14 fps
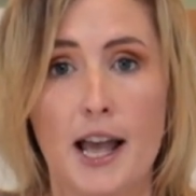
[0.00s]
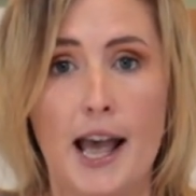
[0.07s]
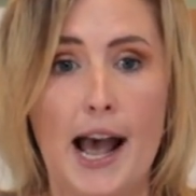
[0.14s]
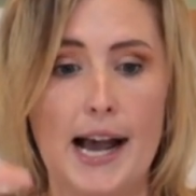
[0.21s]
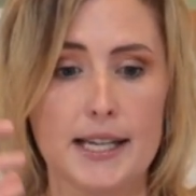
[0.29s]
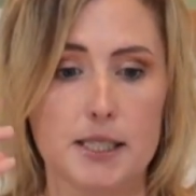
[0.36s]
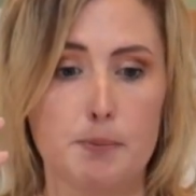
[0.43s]

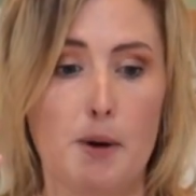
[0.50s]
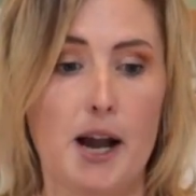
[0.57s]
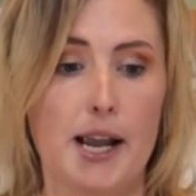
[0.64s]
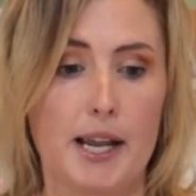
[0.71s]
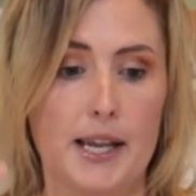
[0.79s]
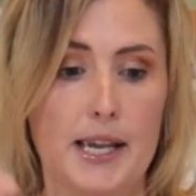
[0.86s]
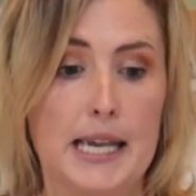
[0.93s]
has
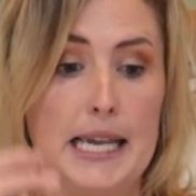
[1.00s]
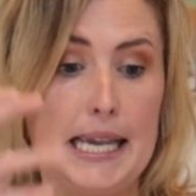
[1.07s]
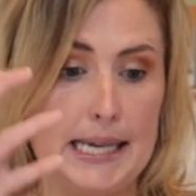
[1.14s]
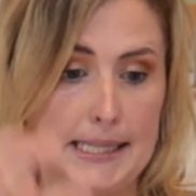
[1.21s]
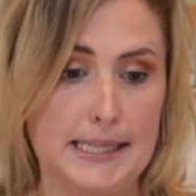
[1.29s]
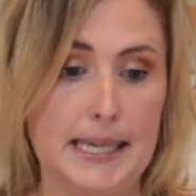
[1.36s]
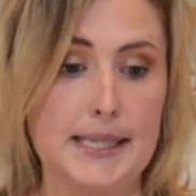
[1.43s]
my
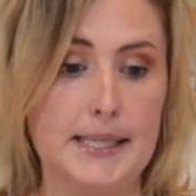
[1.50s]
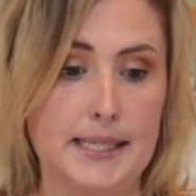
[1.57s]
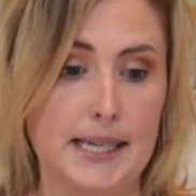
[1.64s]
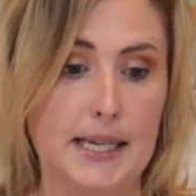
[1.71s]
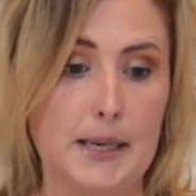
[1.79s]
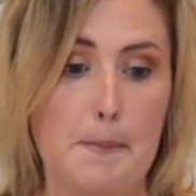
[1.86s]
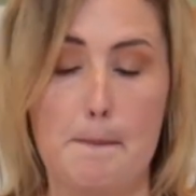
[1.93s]

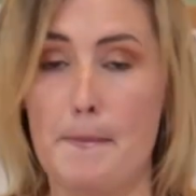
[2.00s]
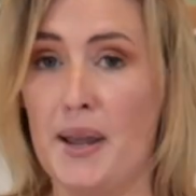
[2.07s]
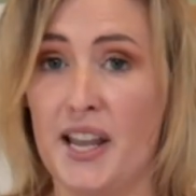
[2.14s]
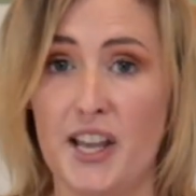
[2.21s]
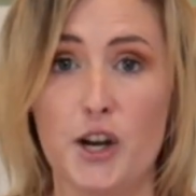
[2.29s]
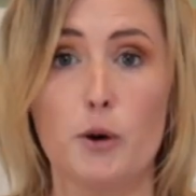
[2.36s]
existing bin